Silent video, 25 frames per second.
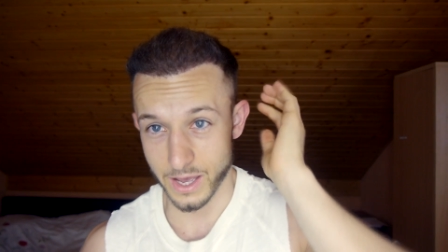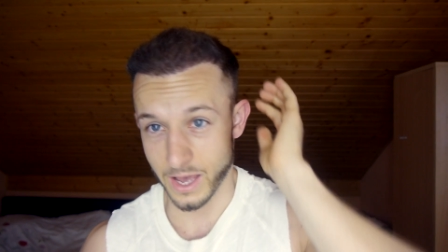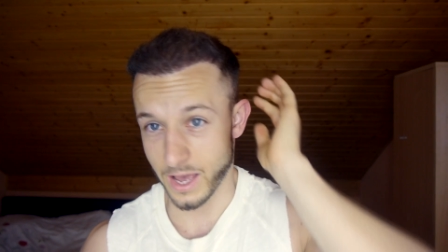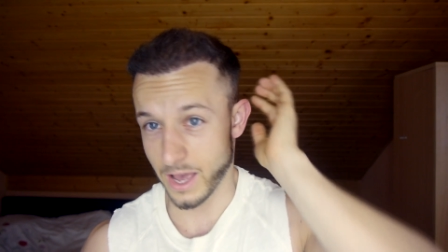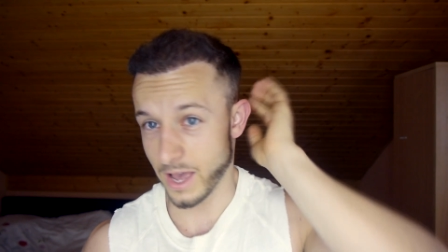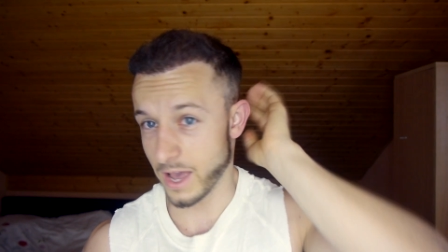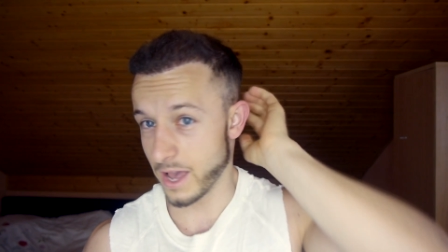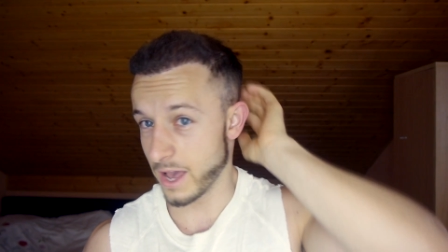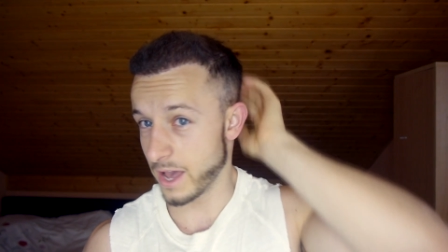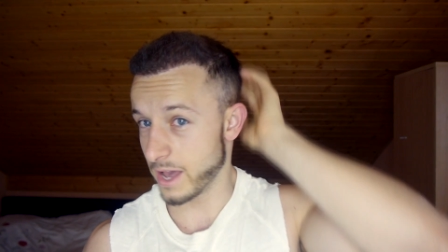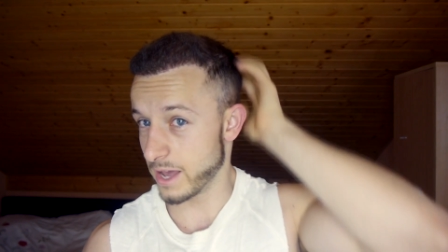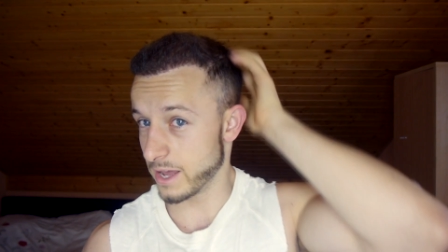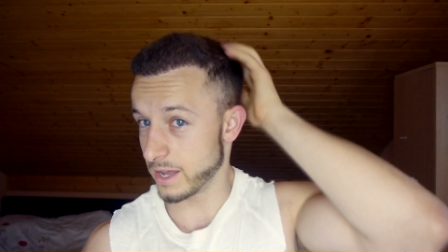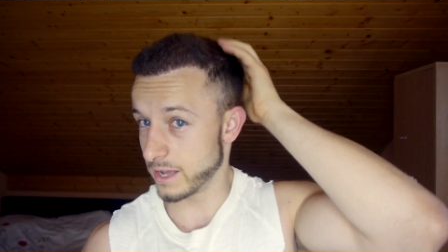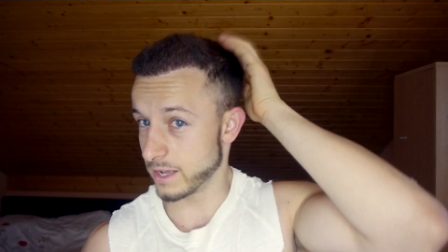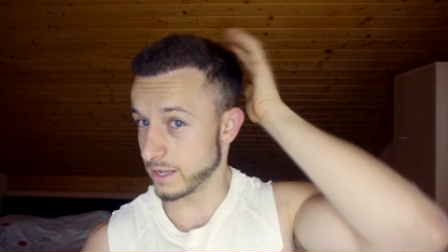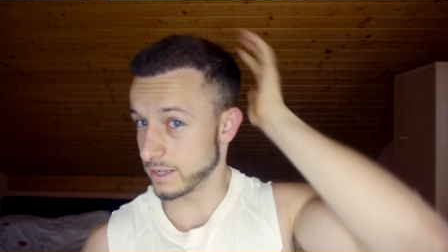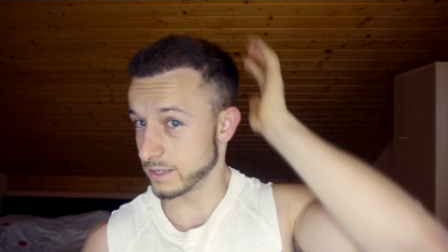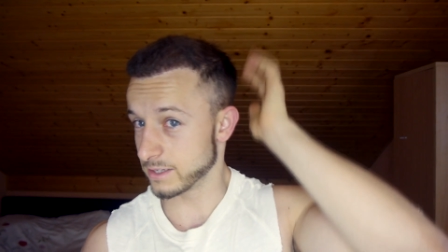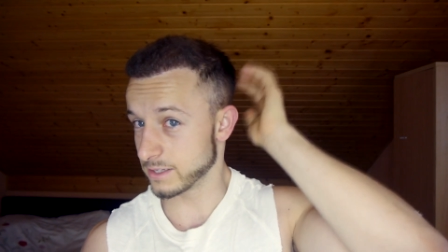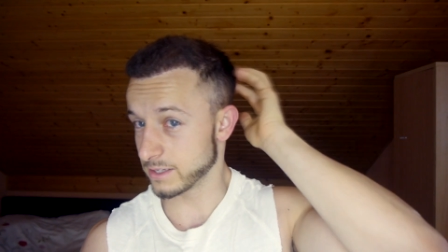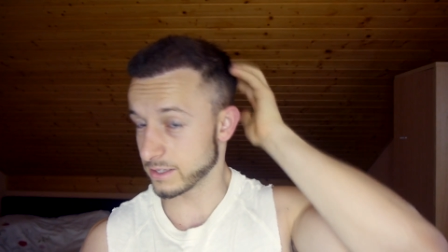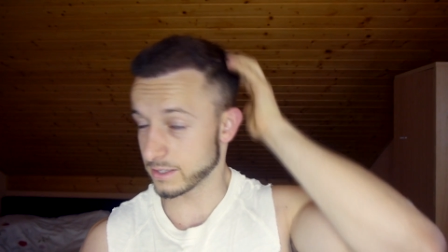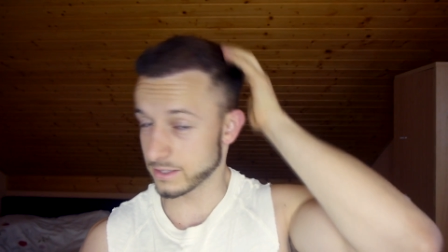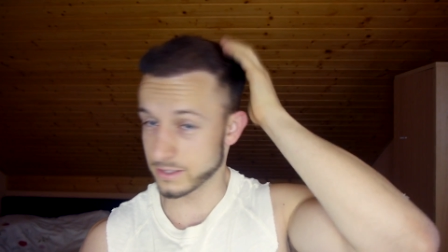
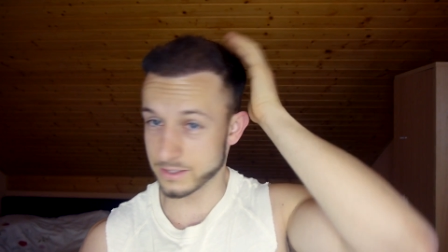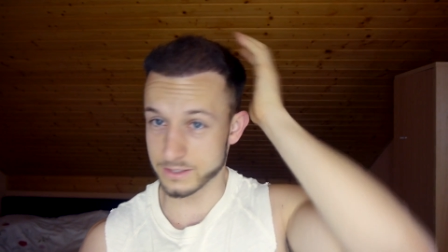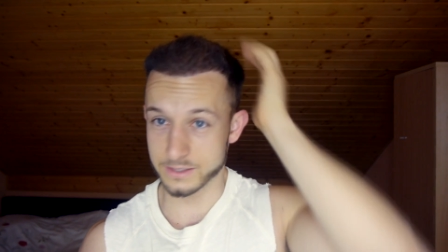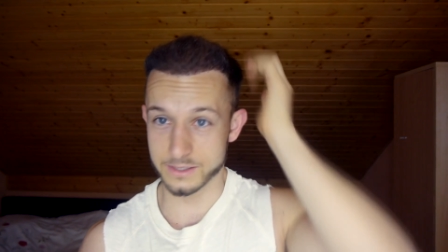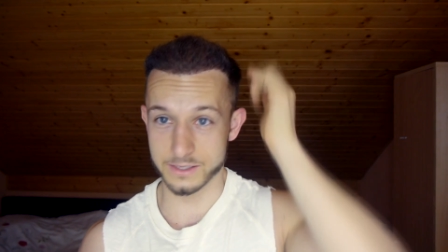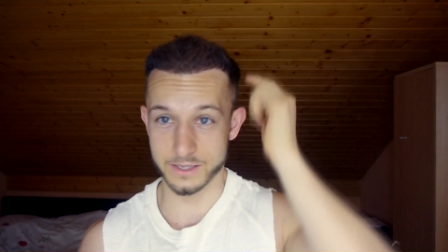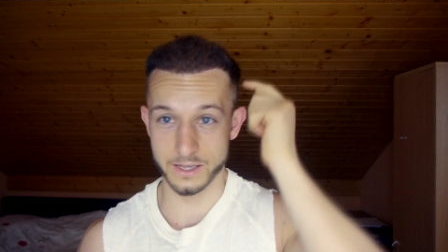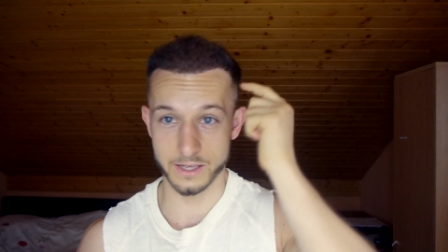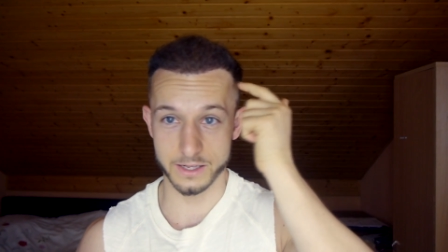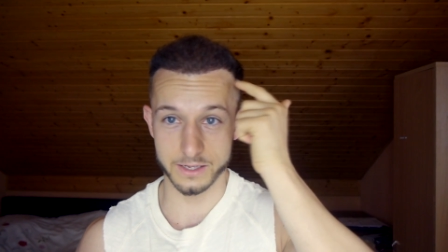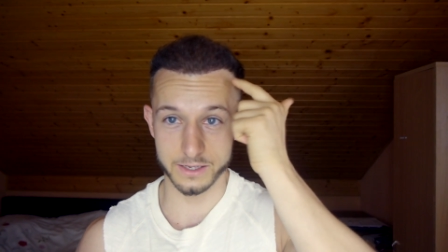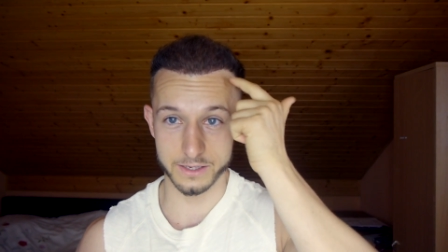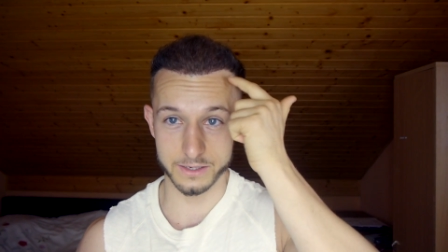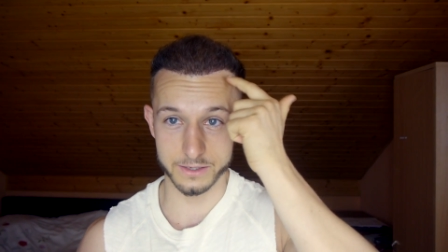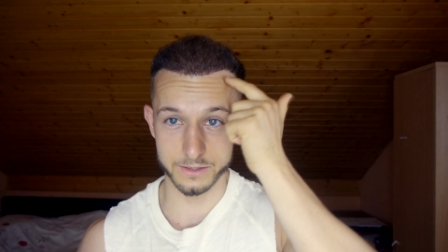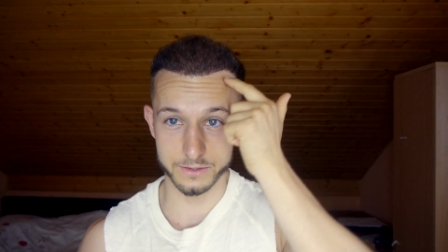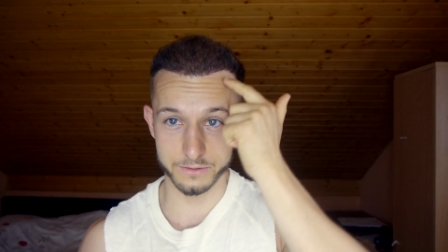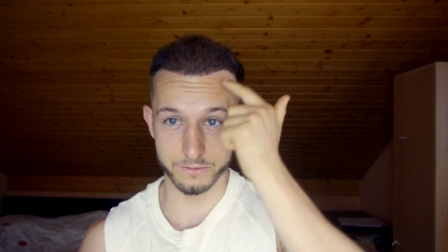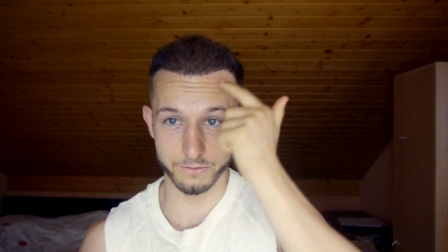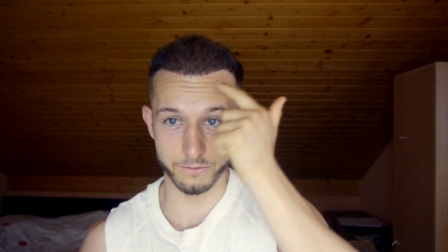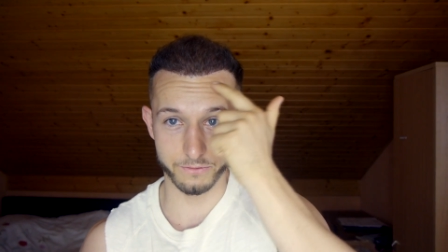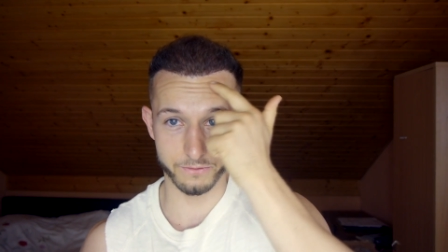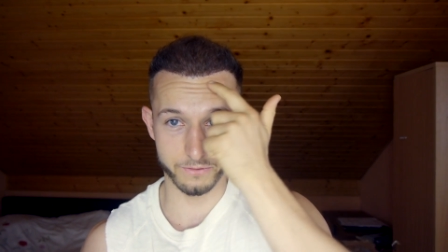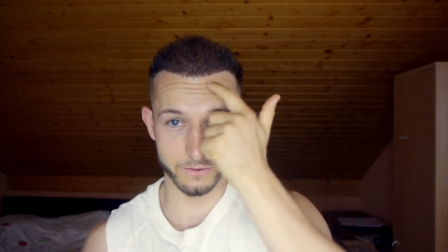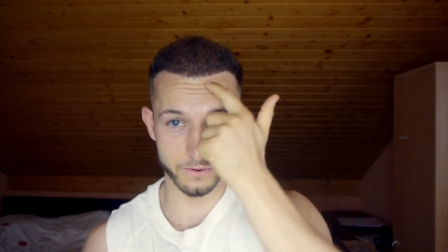And it's getting this
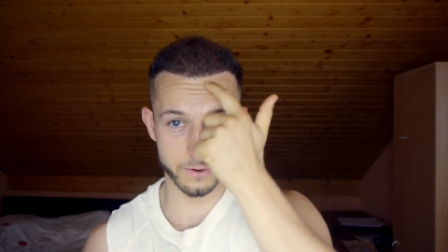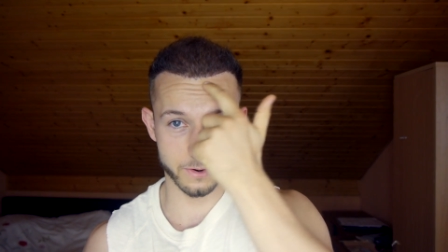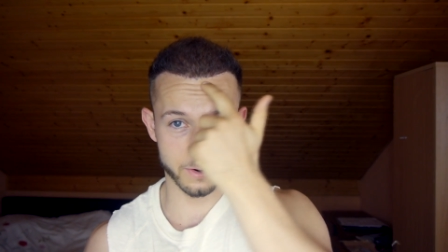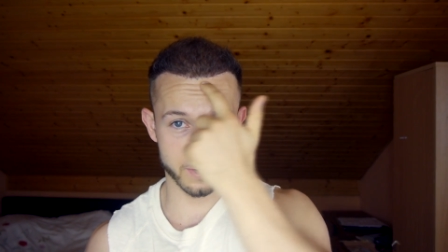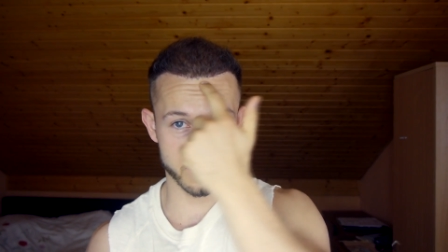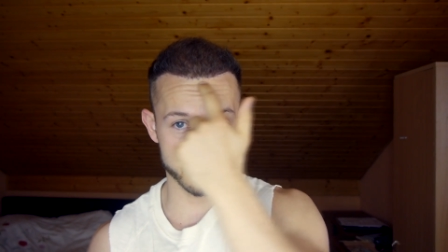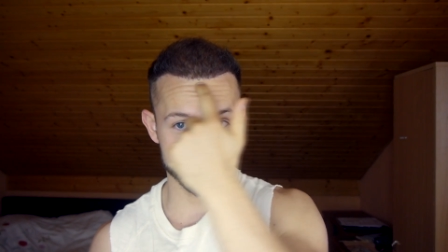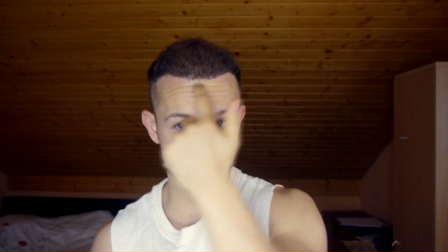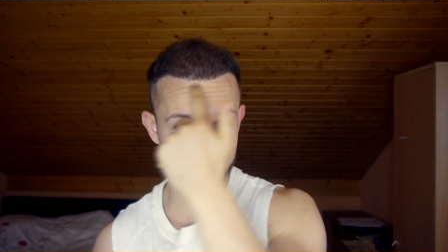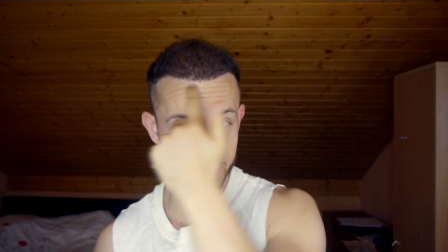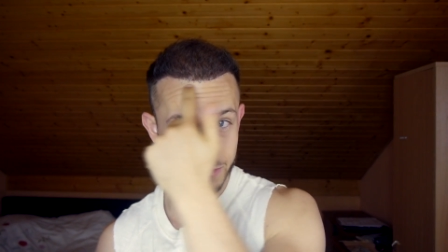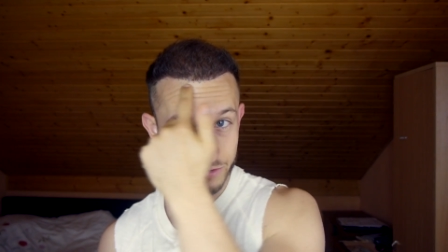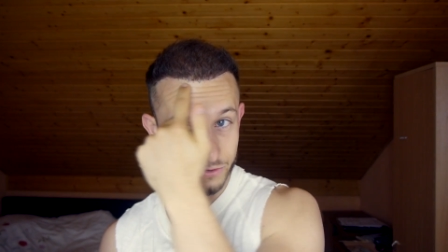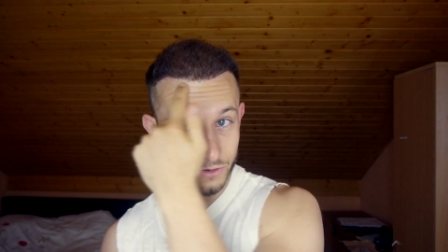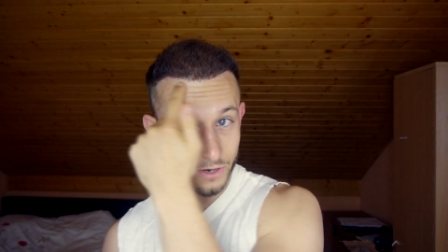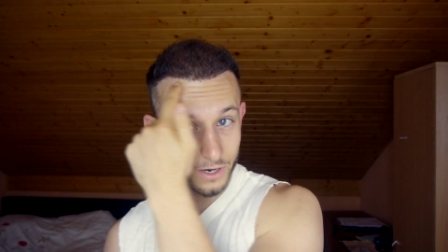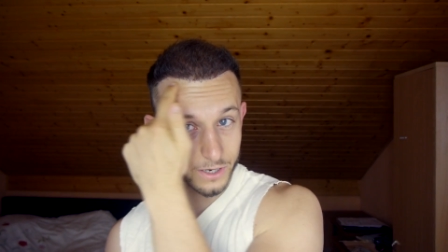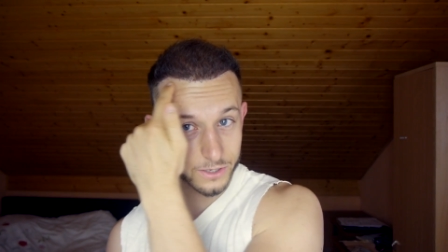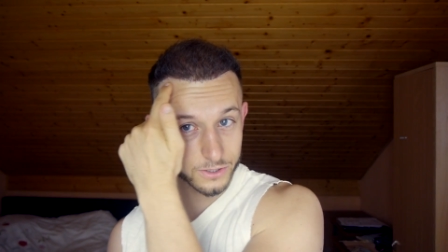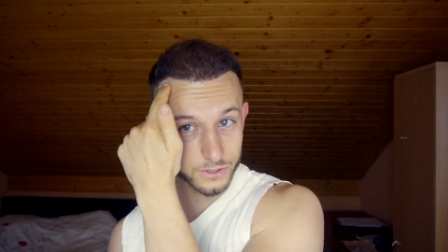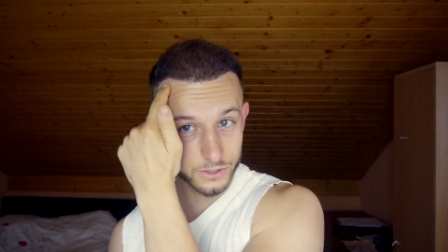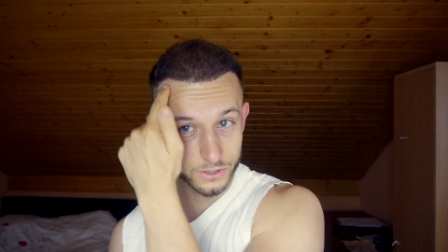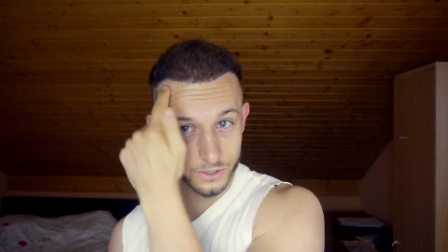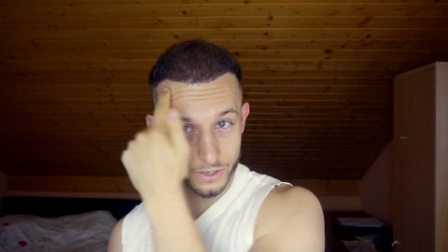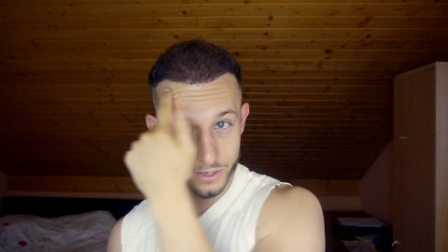firm
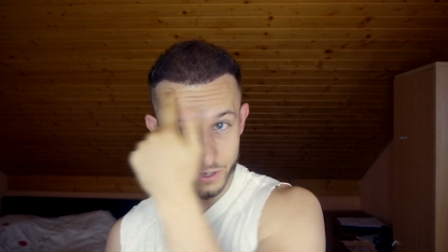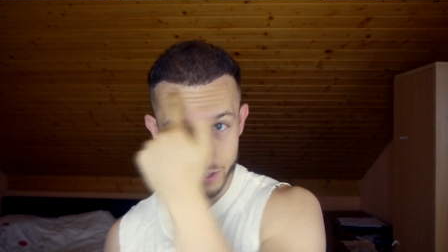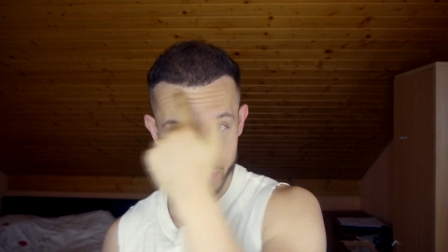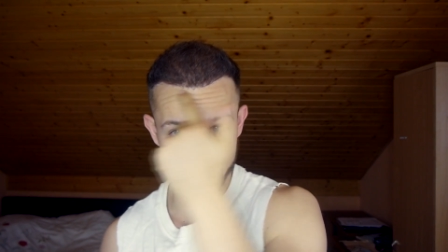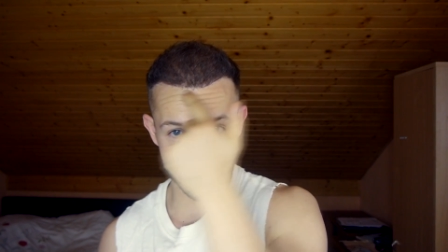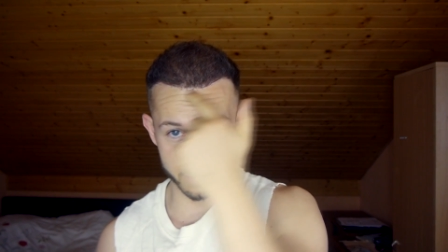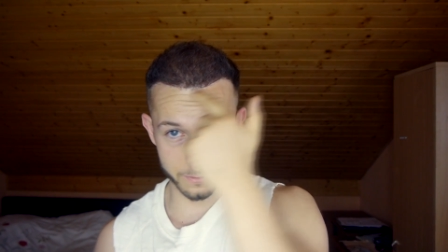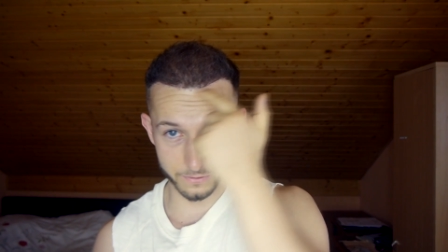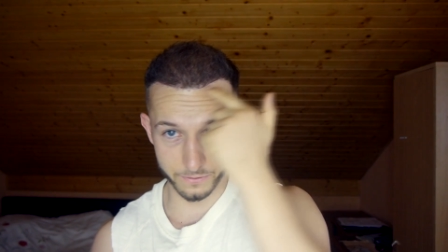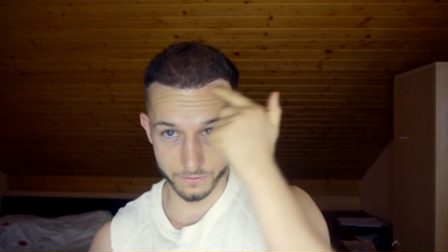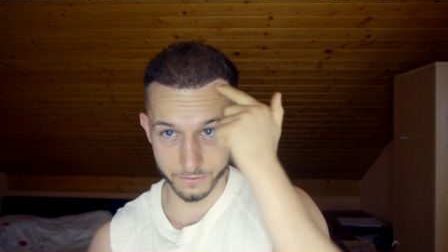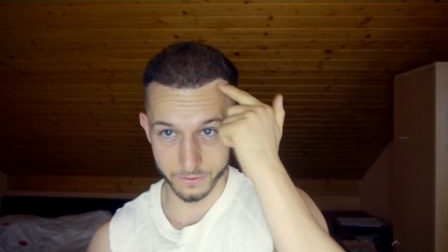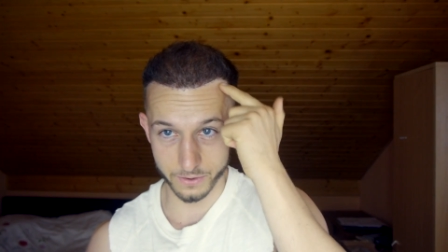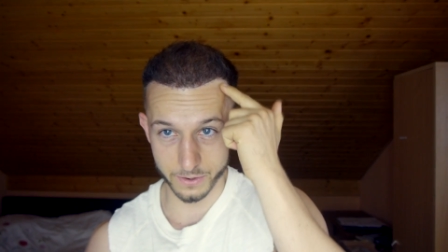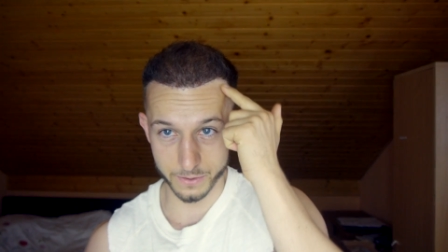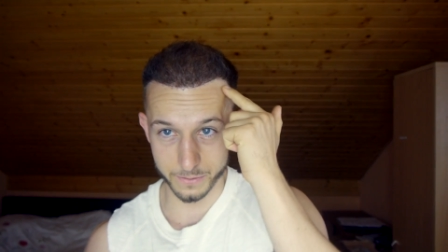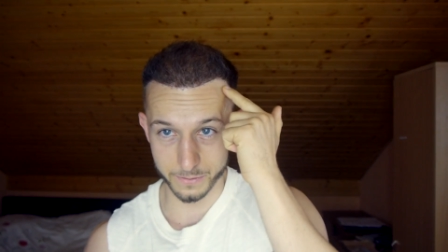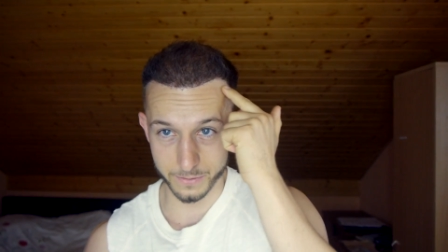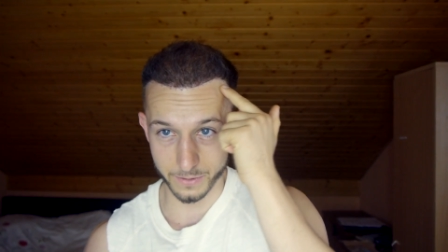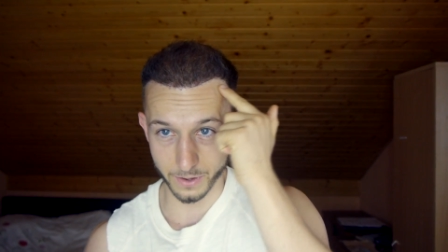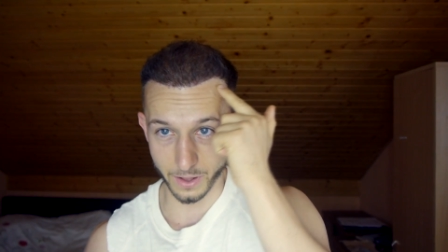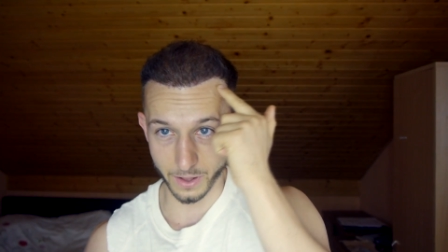structure here, the firm